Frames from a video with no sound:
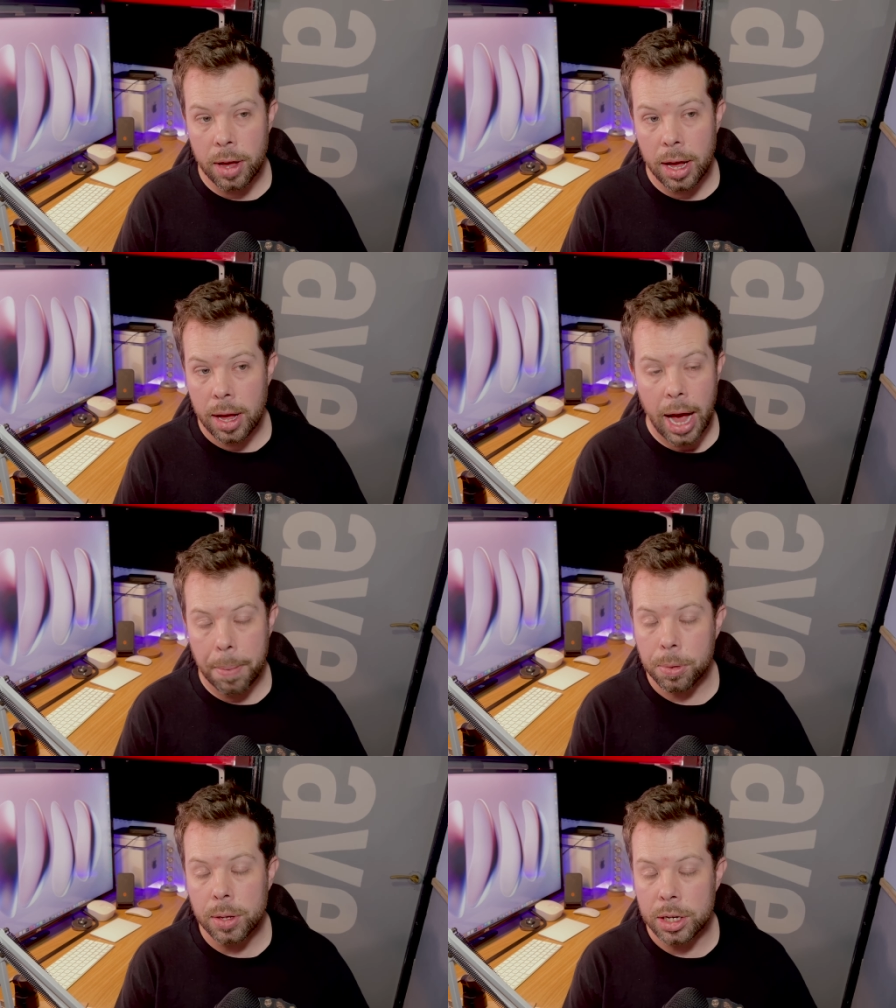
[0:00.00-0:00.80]
uh,
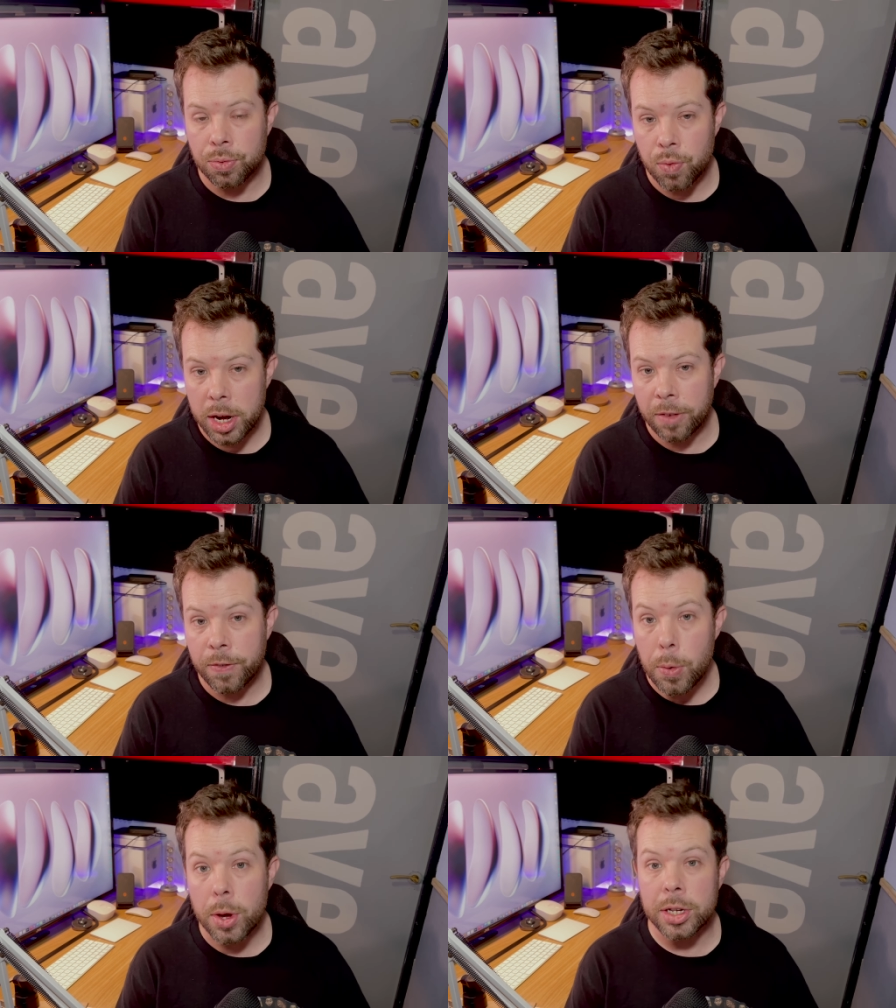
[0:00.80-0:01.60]
Apple is really
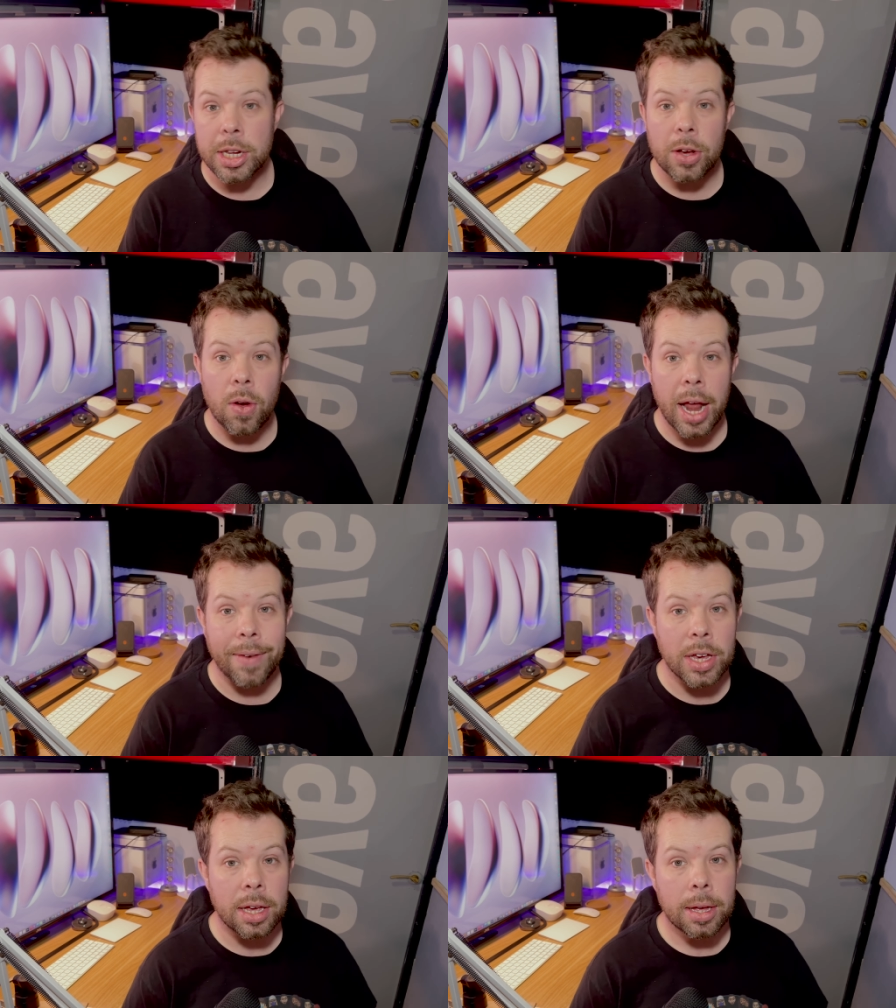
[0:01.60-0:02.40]
focusing on
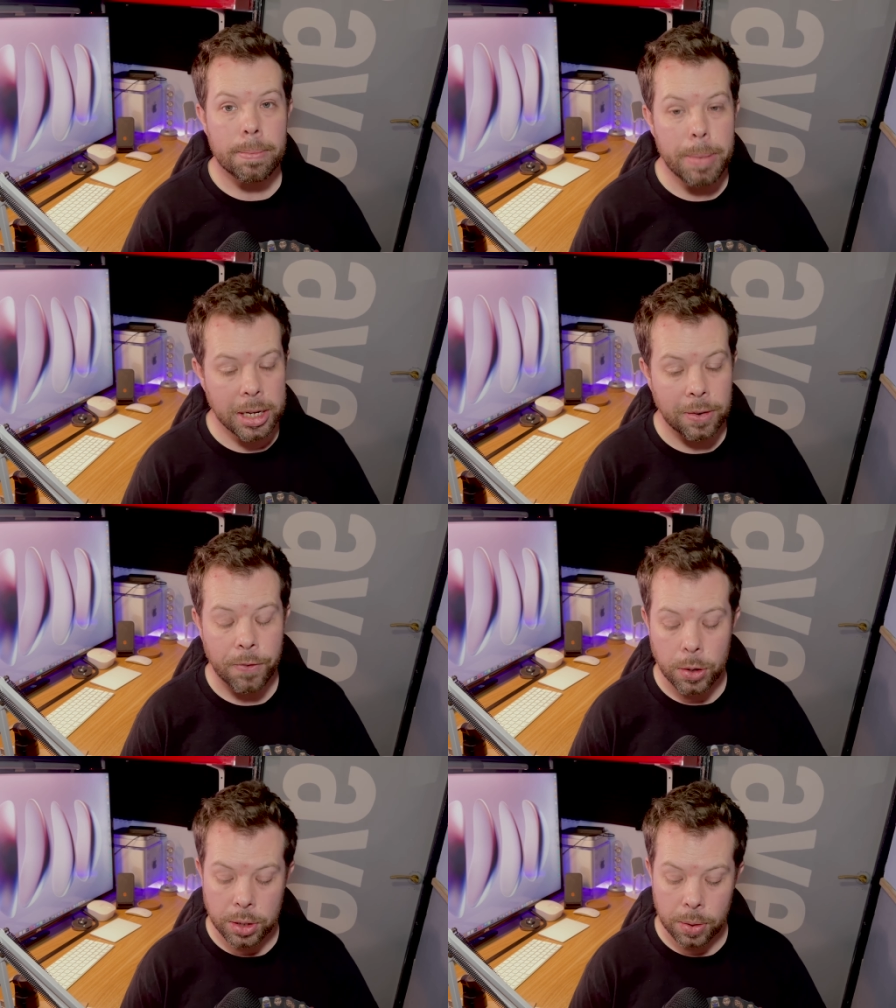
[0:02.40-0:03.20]
having better
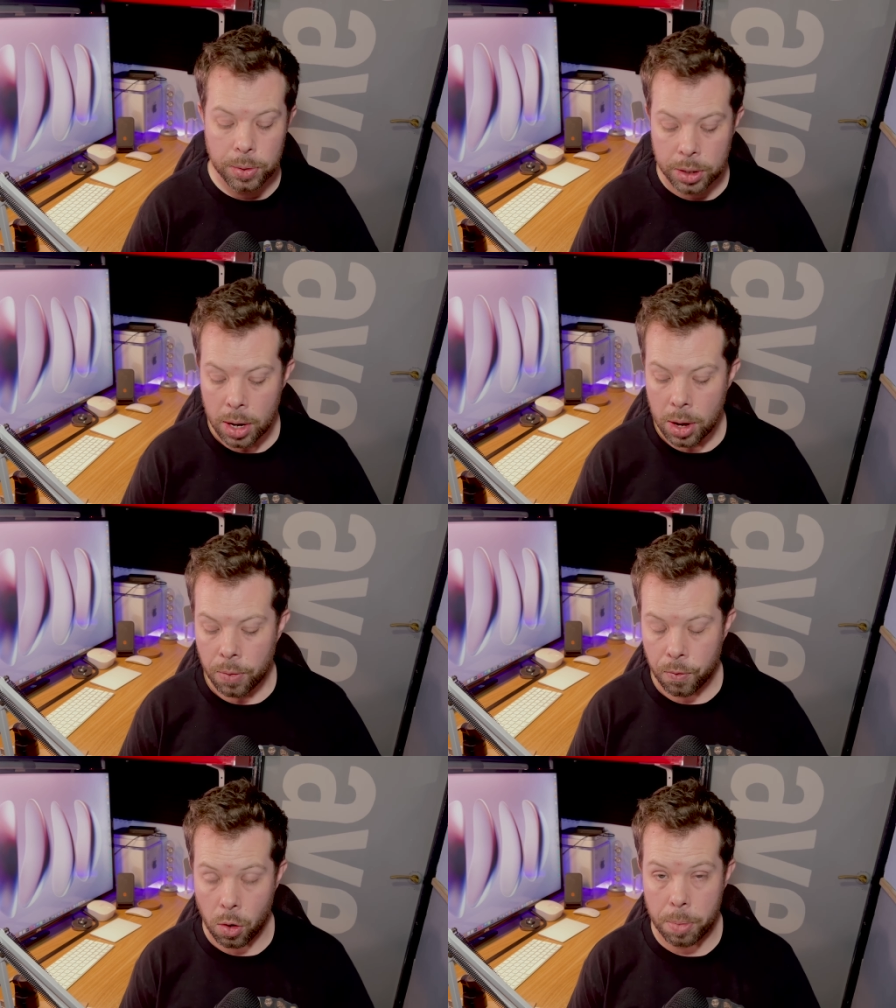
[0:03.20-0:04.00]
photos
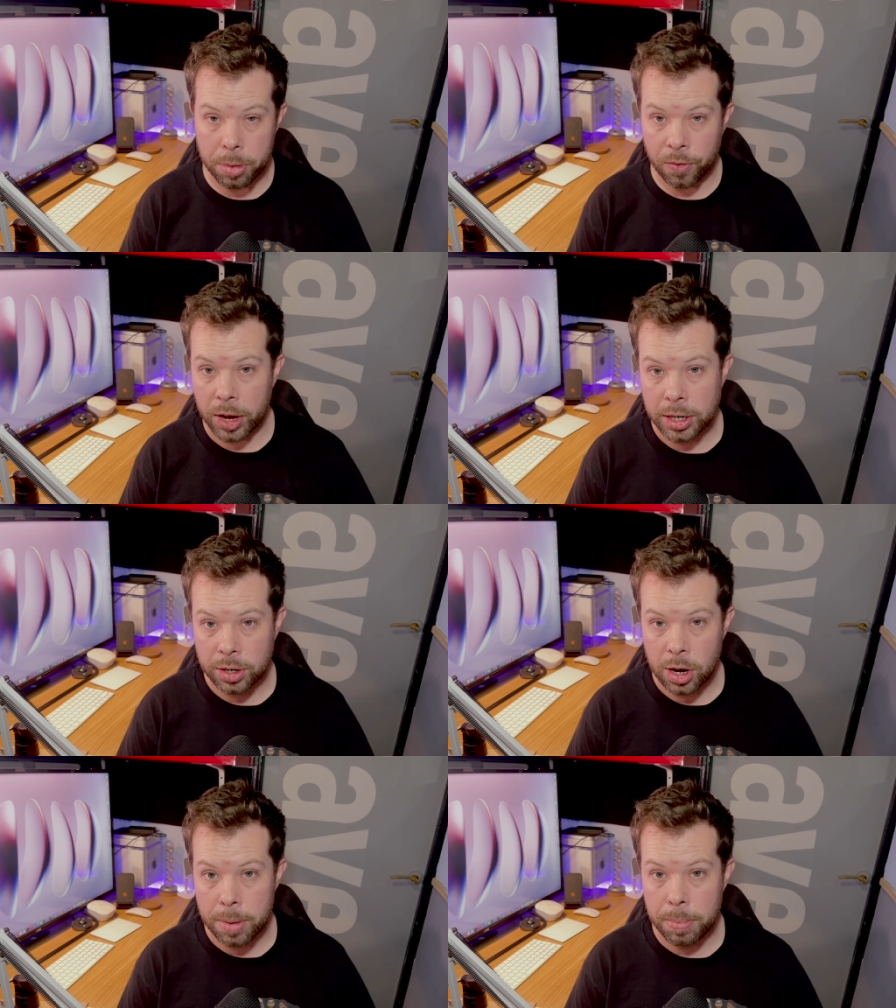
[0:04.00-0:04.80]
from the
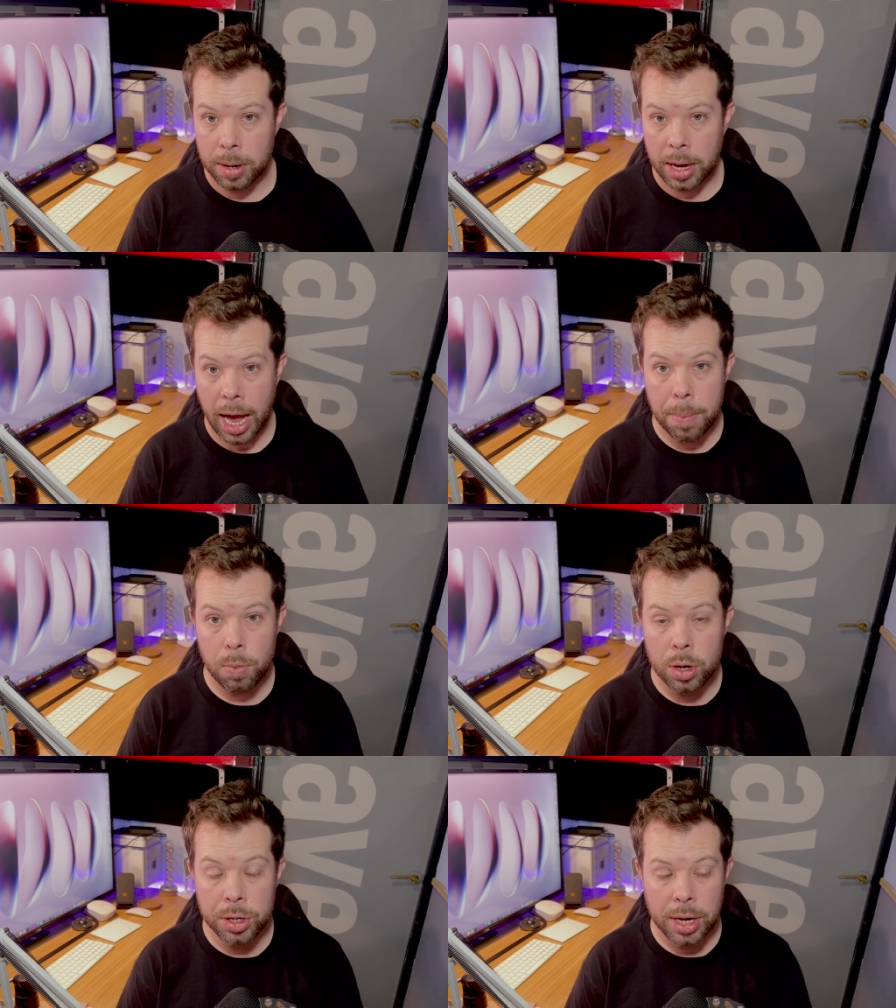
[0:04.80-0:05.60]
FaceTime
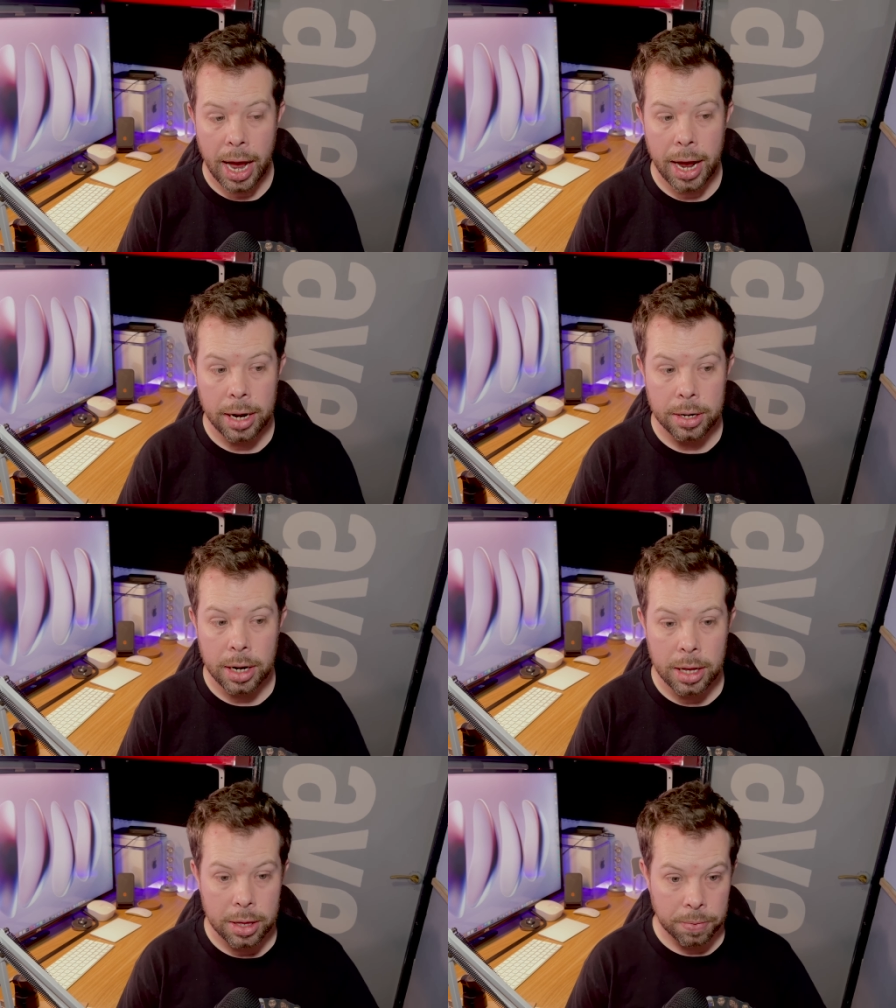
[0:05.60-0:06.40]
cameras and
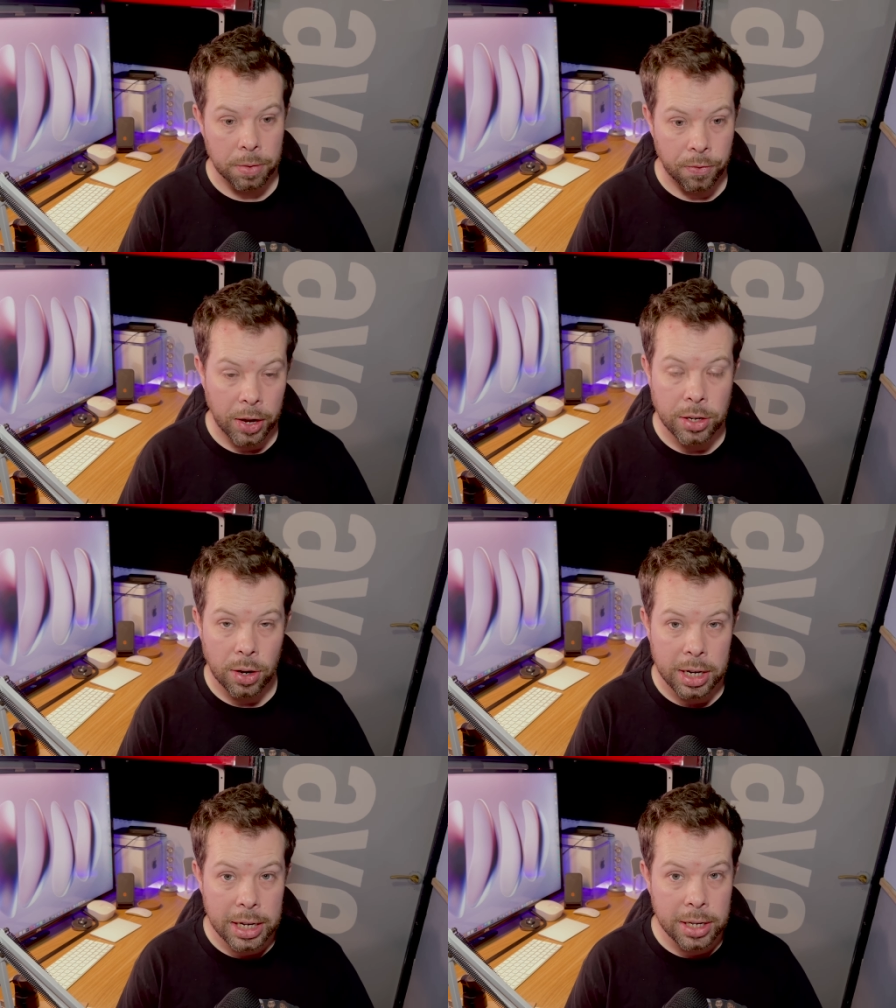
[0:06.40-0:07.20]
uh, the, the Face
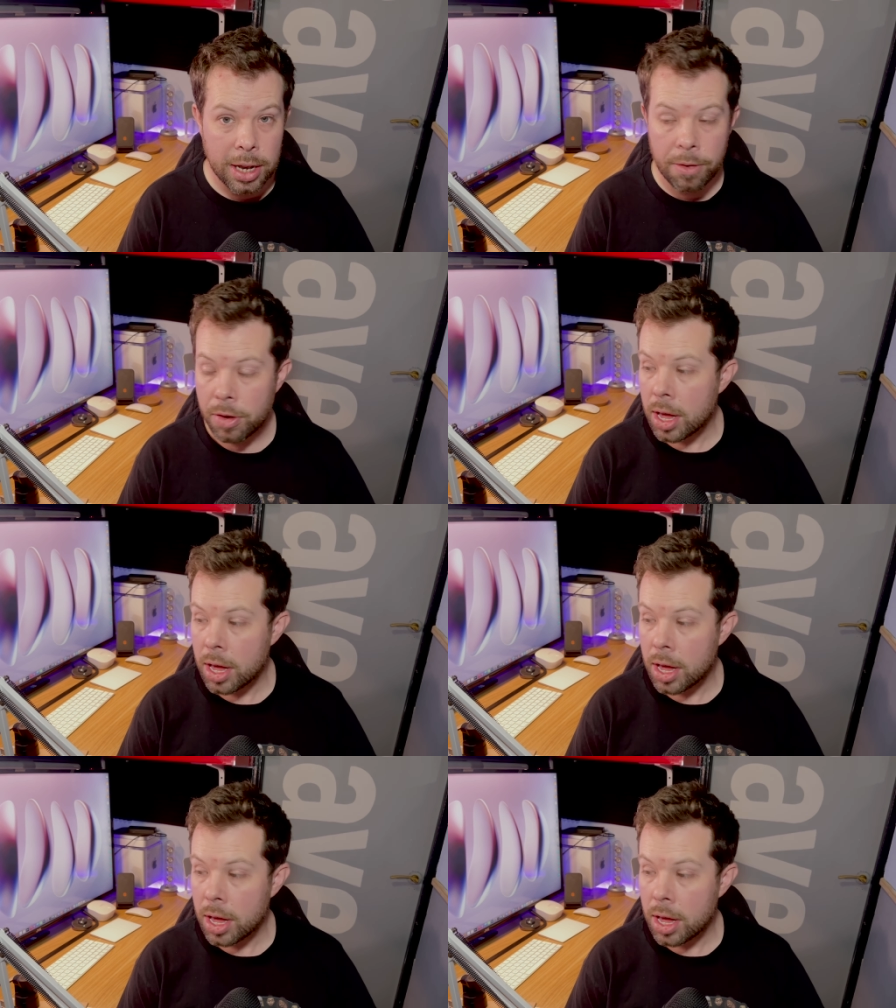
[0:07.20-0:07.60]
I D stuff.